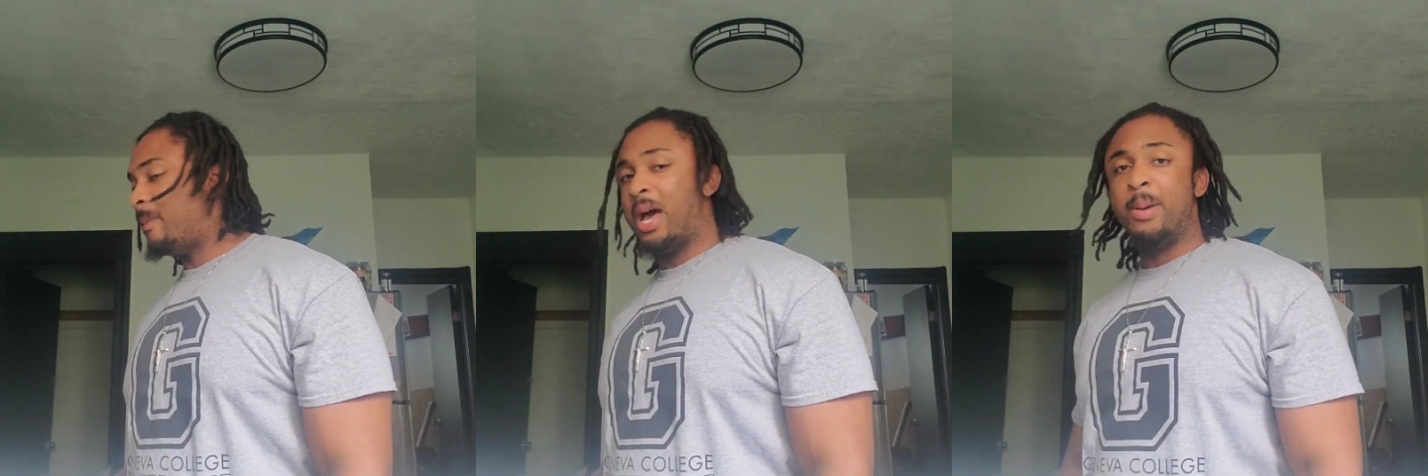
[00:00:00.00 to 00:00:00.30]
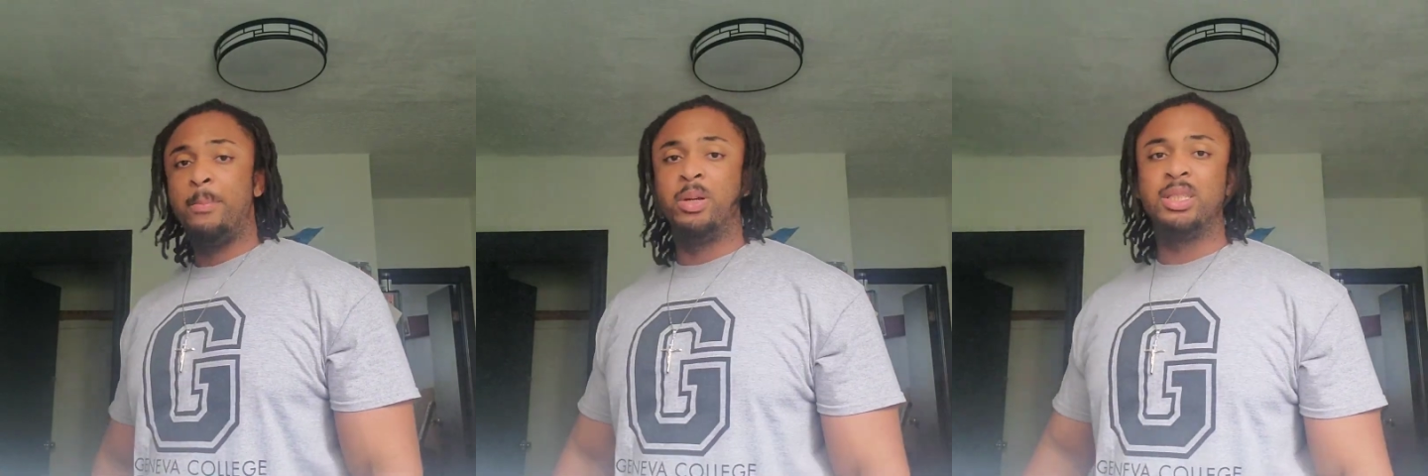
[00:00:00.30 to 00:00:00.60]
I
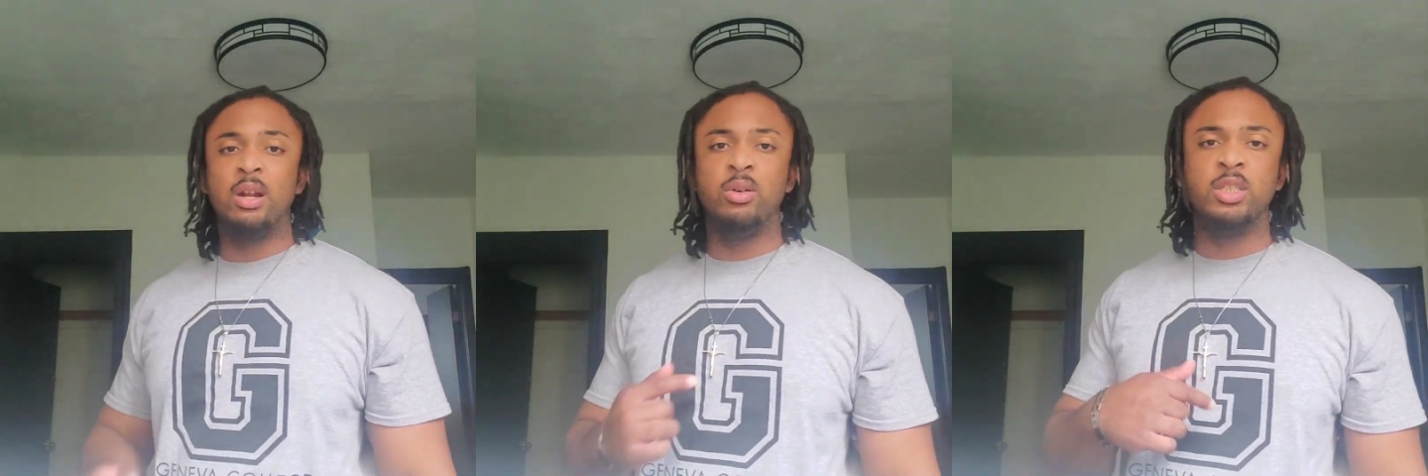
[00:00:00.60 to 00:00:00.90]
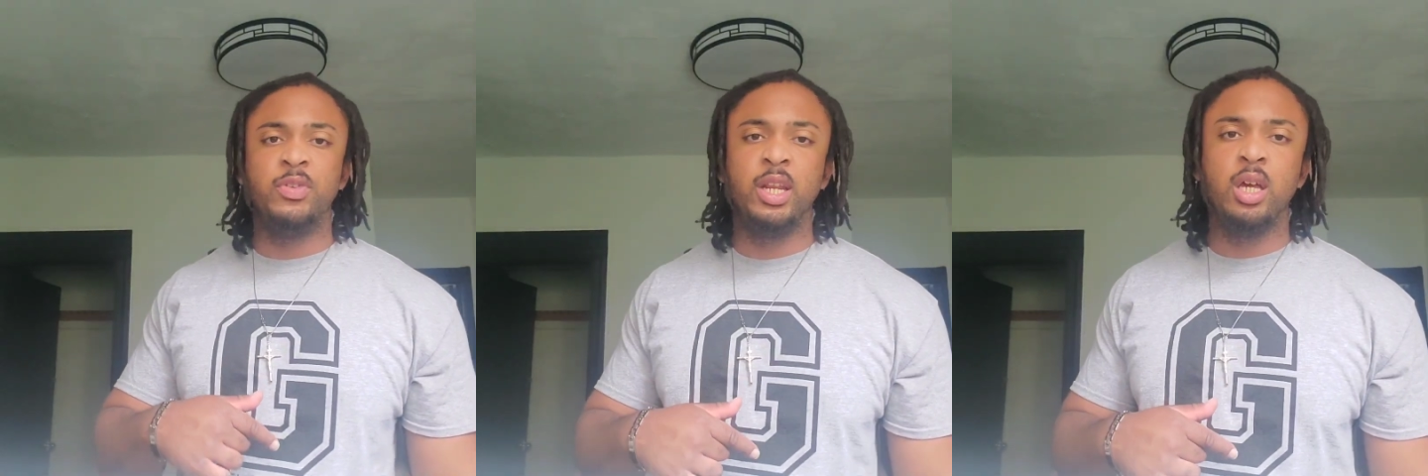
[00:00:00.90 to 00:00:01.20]
may put that on this
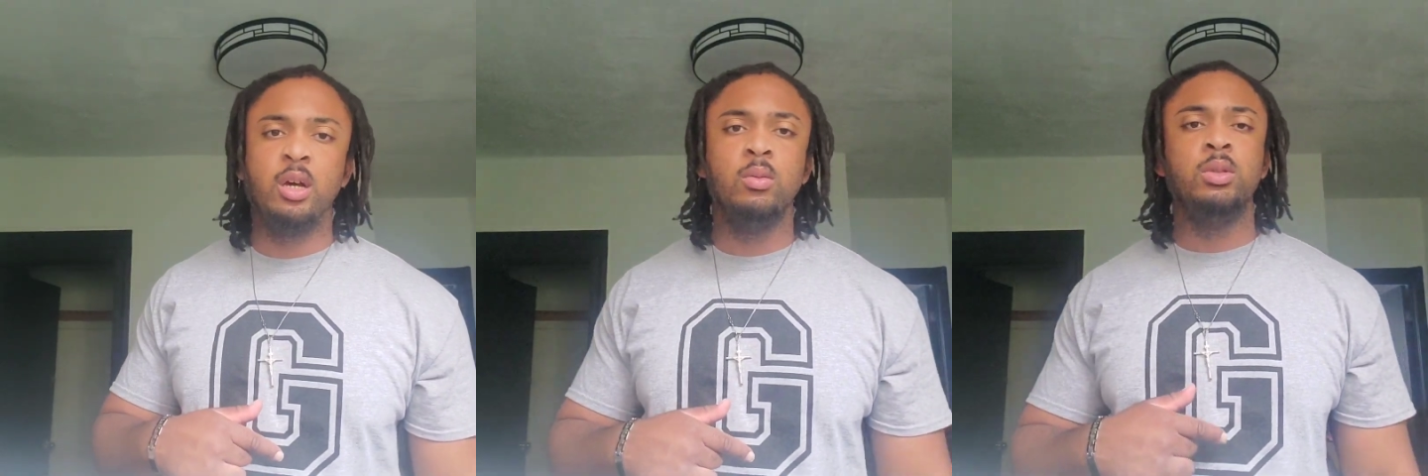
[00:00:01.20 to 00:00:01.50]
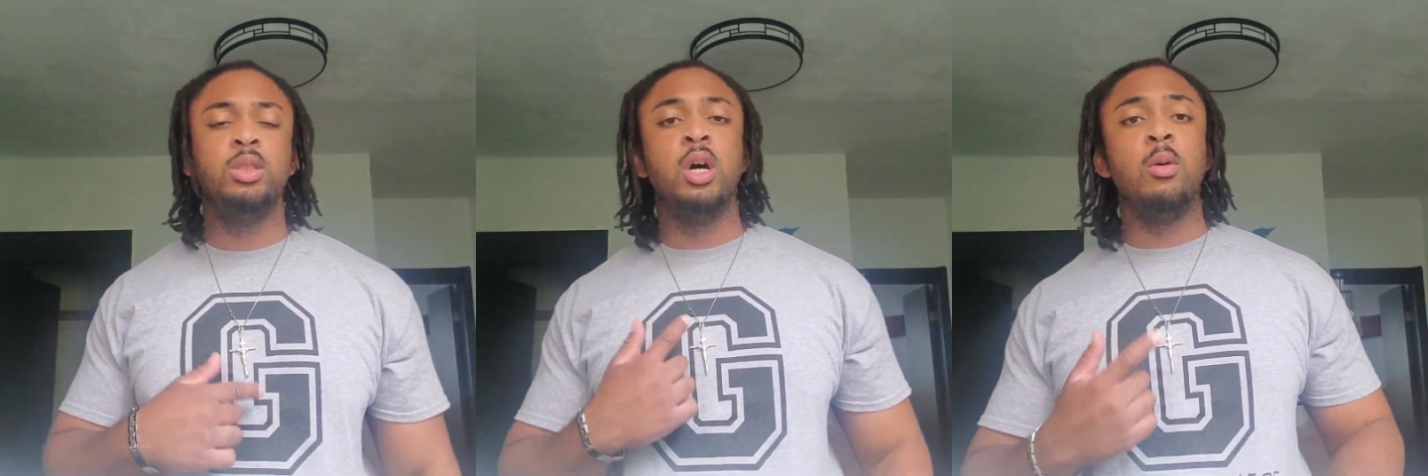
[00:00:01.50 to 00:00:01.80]
video,
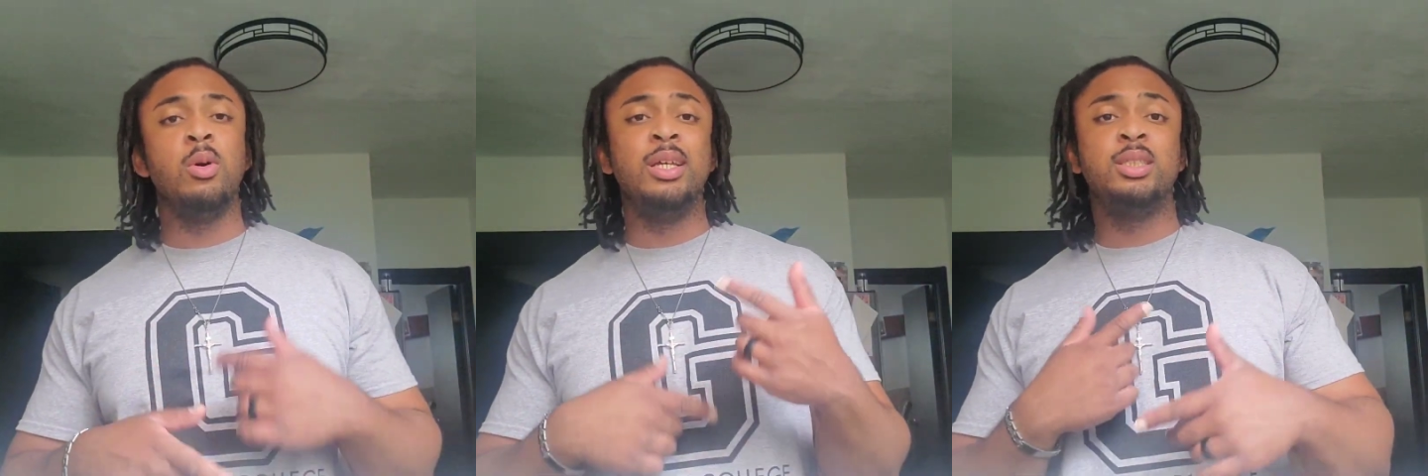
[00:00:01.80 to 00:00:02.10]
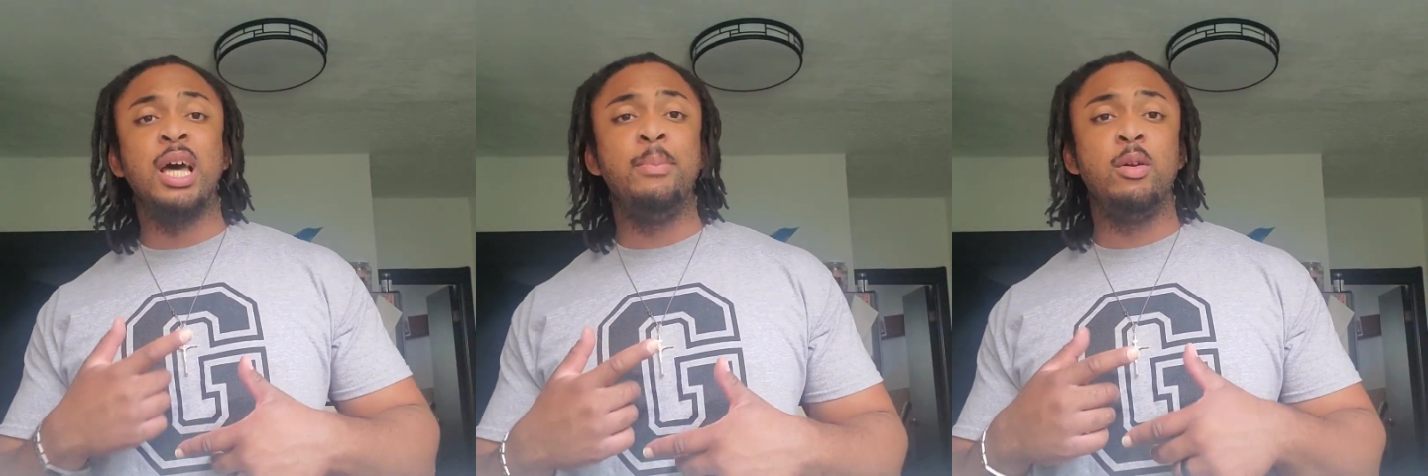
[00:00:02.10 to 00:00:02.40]
so I'm gonna stop